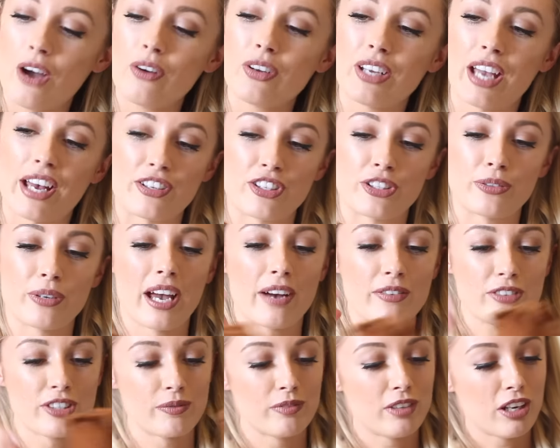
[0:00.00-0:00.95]
Oh yeah, so we
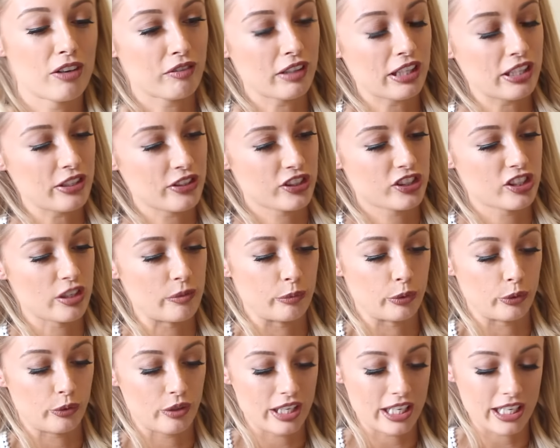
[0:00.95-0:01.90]
have some lovely
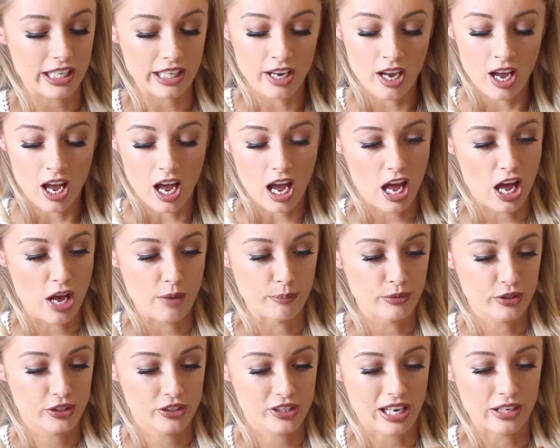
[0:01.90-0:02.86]
summery
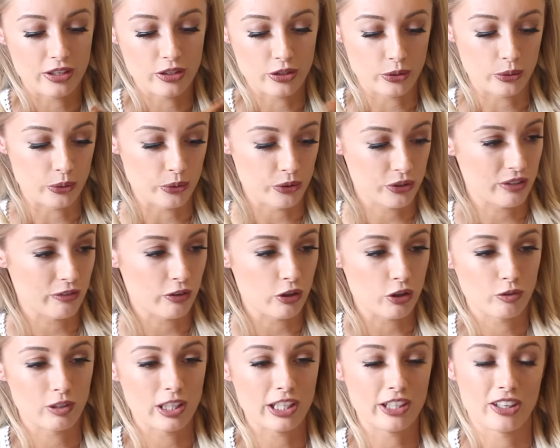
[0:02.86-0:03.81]
sandals. They've
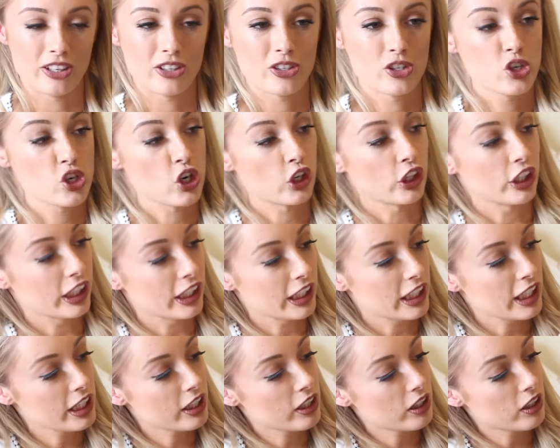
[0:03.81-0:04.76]
got a really nice chunky
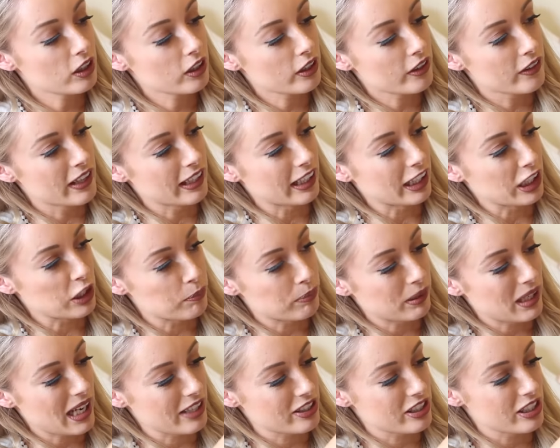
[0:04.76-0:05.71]
heel, and then like a
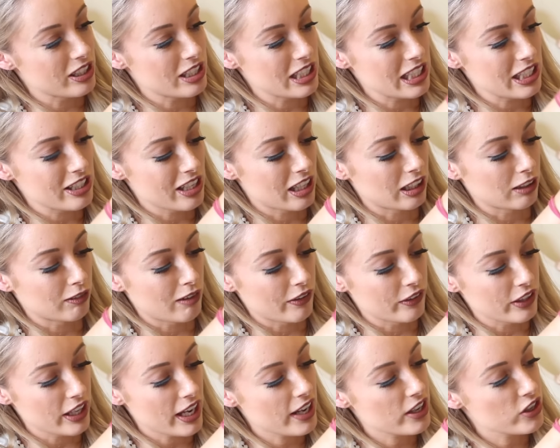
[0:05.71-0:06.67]
plaited detail
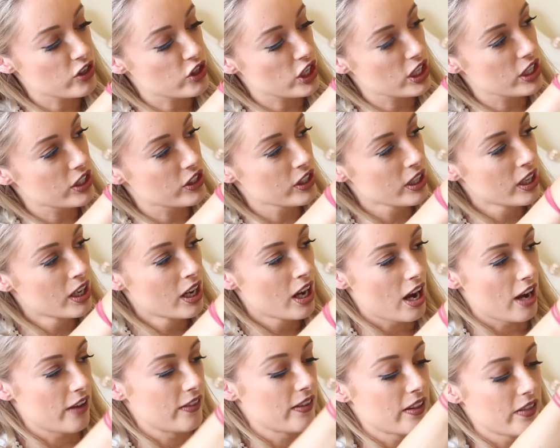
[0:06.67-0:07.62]
around the edges,
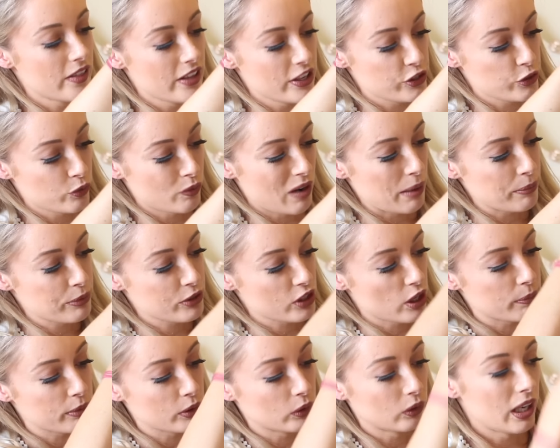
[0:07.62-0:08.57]
and then this wraps
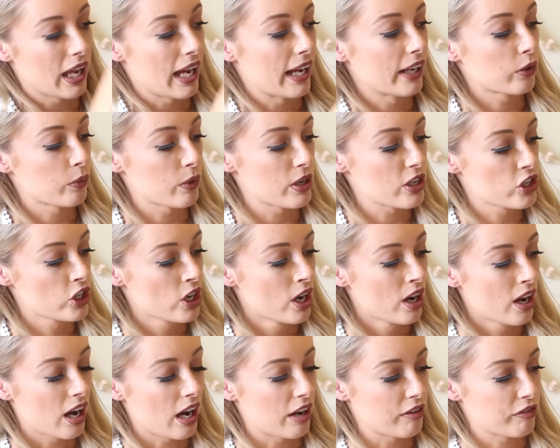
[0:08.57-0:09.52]
up your leg, which
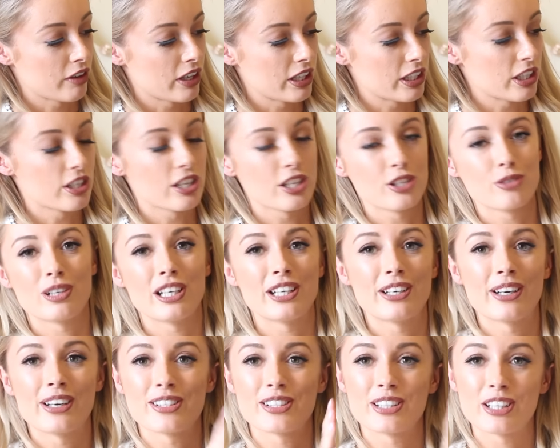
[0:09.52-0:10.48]
I find is really
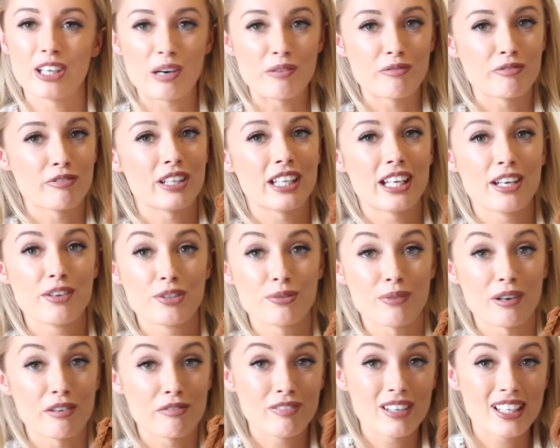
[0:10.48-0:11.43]
nice and comfy, keeps
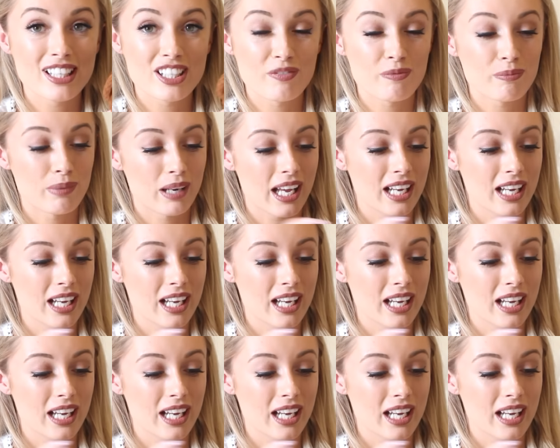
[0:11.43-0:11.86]
my feet in